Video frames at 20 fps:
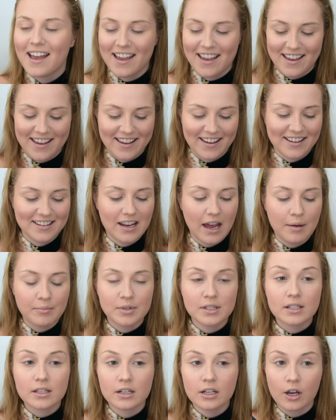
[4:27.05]
And I'm
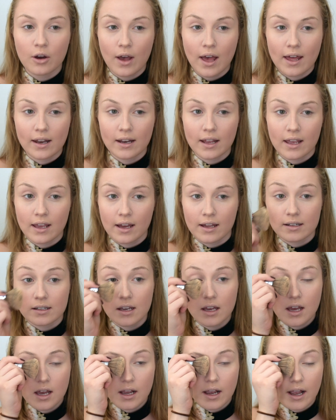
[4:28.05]
just gonna go ahead
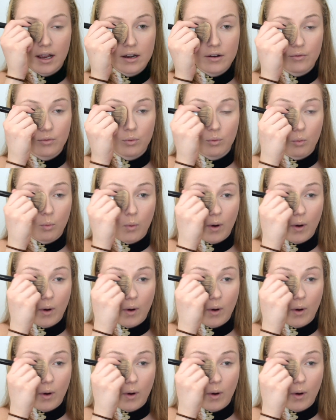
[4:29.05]
and kind of